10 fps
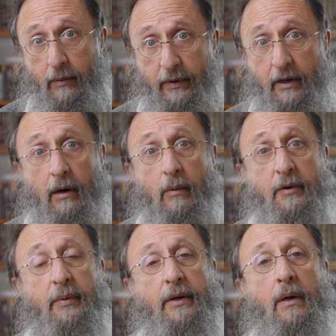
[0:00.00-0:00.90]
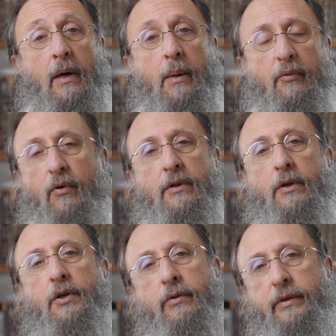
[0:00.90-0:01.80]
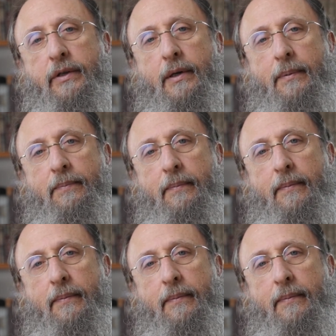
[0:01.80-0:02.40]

when the ark was being brought to Jerusalem.